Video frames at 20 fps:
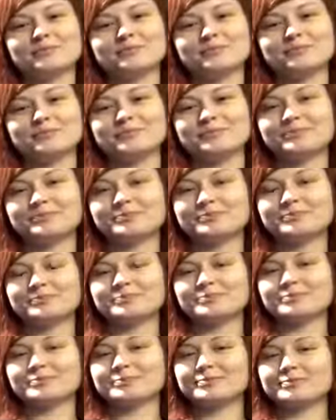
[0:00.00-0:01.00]

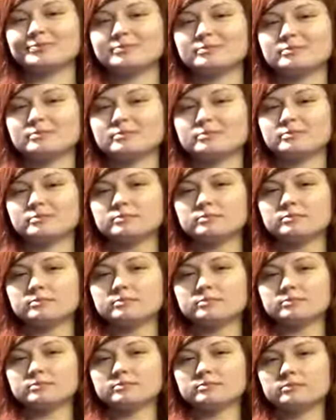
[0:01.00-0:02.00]

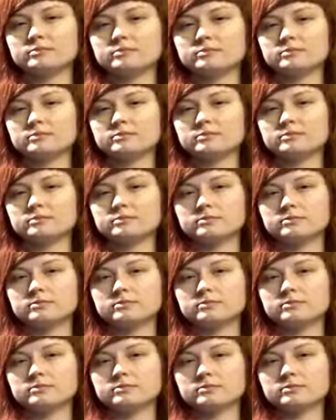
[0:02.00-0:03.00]

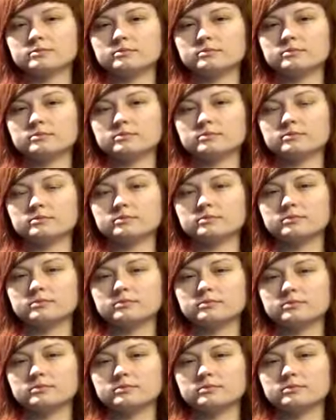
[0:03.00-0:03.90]
(silent)